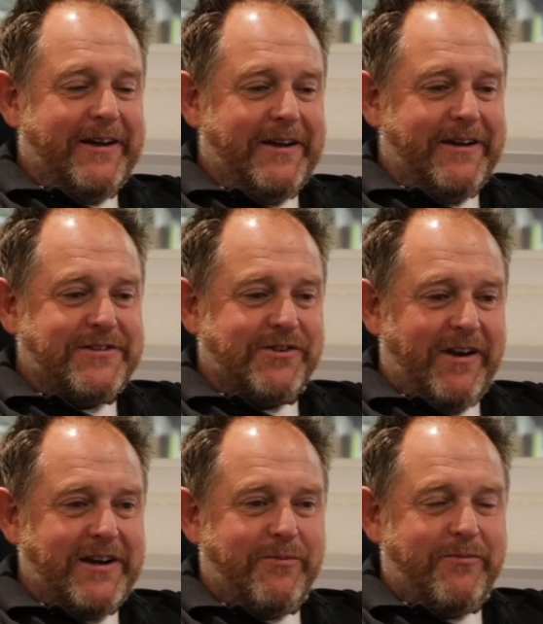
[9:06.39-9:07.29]
So
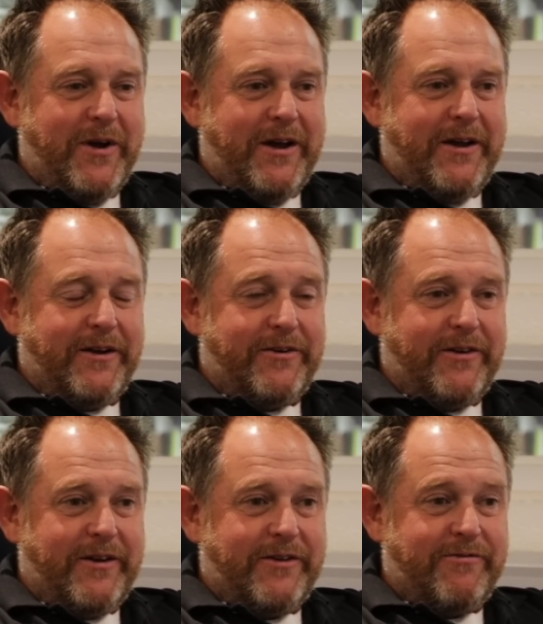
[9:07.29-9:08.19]

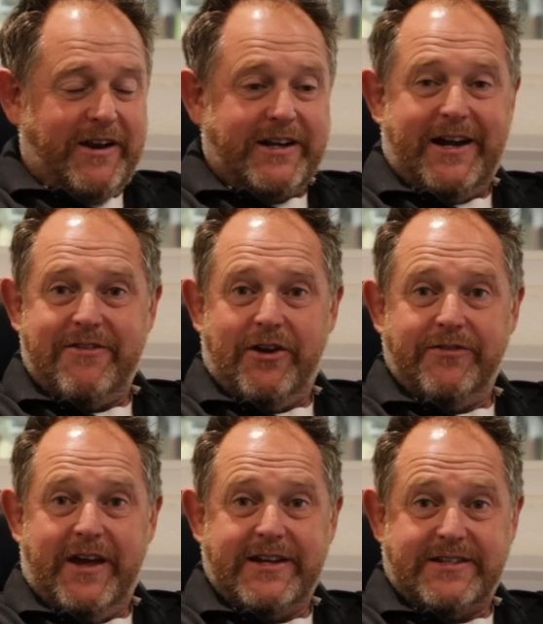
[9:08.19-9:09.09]
Grandad carried
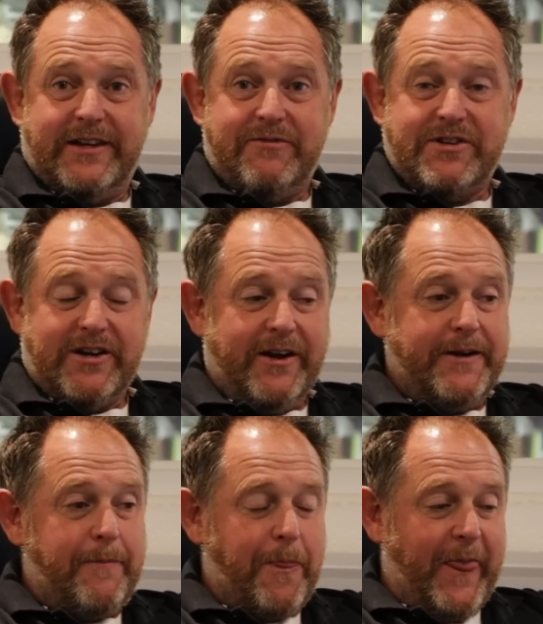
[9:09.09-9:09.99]
on there till he
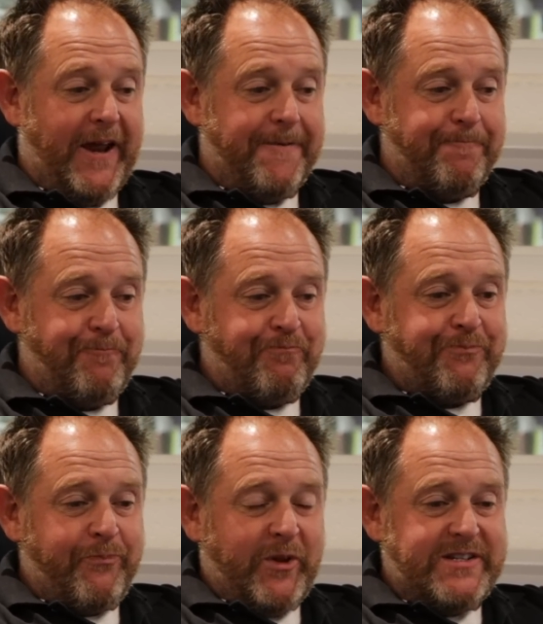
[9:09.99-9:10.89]
retired.
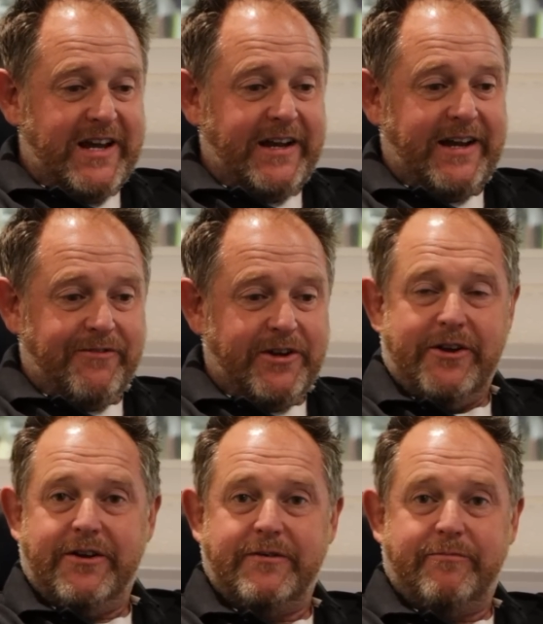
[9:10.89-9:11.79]
Dad, having
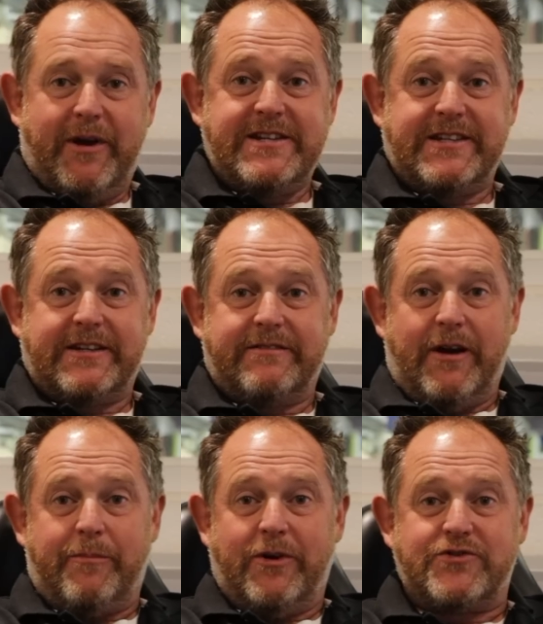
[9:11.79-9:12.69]
learned basic
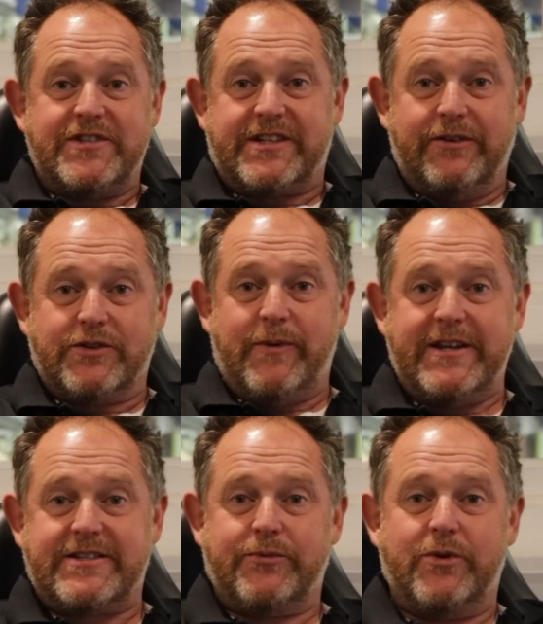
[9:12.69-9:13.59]
upholstery skills,
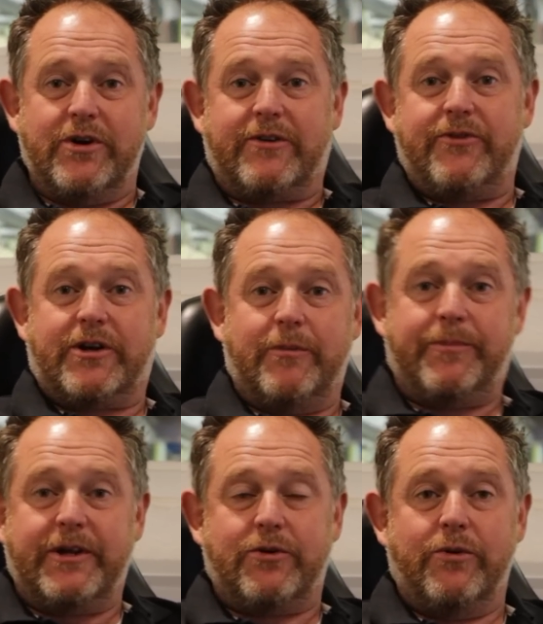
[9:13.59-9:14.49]
went to work for a
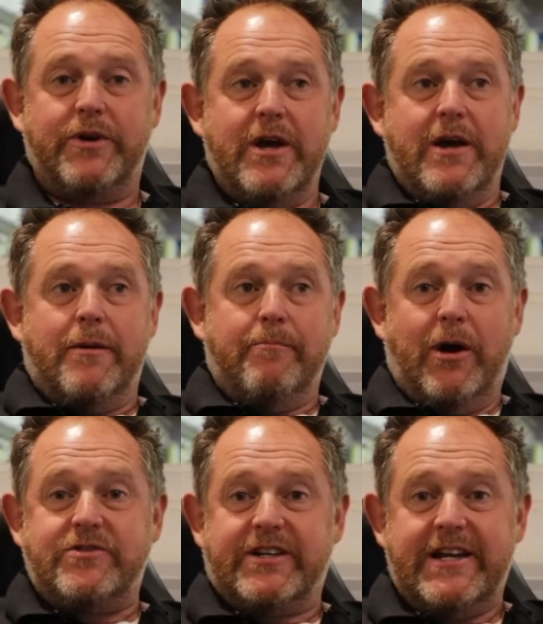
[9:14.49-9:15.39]
company called
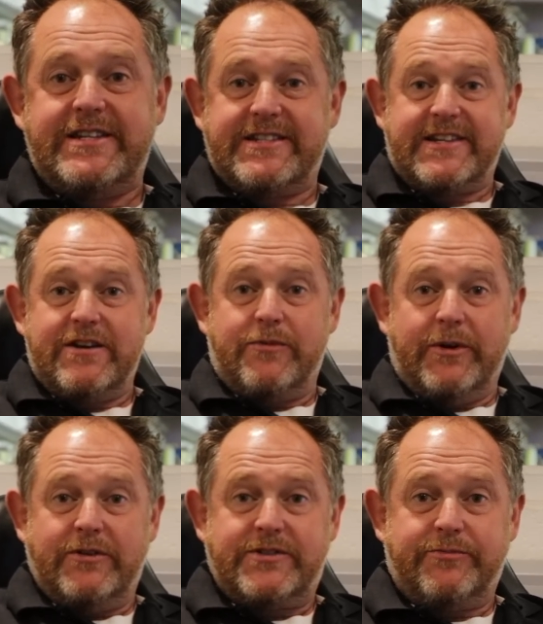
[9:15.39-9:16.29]
Motor Liter Steering
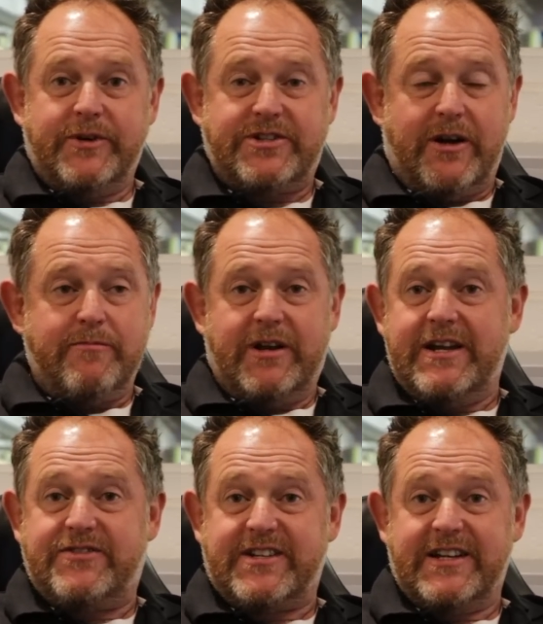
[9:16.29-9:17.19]
Wheels, which I
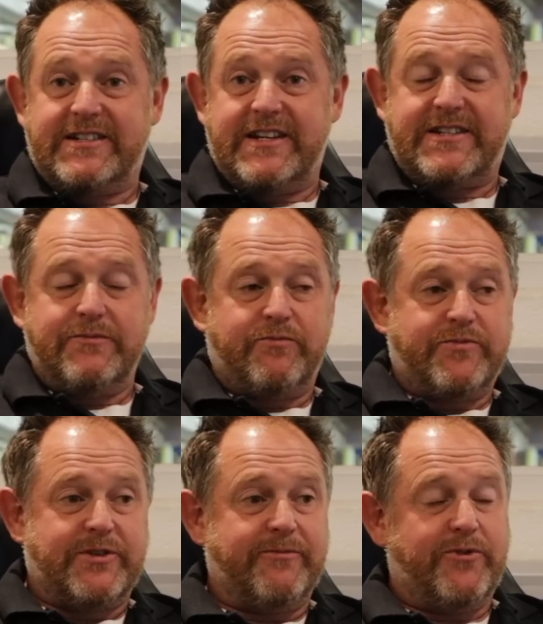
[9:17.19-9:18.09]
believe still exists in
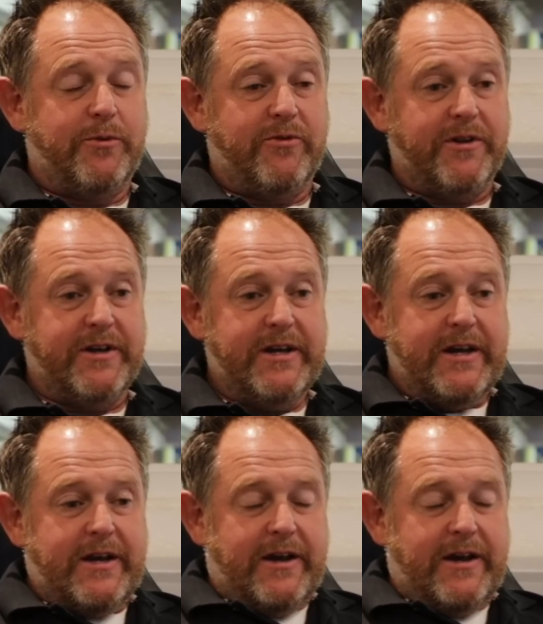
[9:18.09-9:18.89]
some form or other.